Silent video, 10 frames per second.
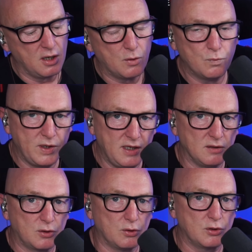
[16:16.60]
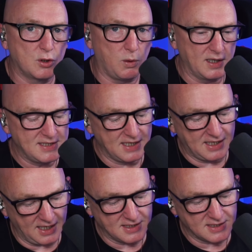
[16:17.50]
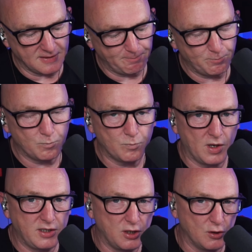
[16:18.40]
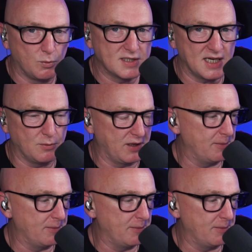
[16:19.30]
real good quality kit and you know what's out there.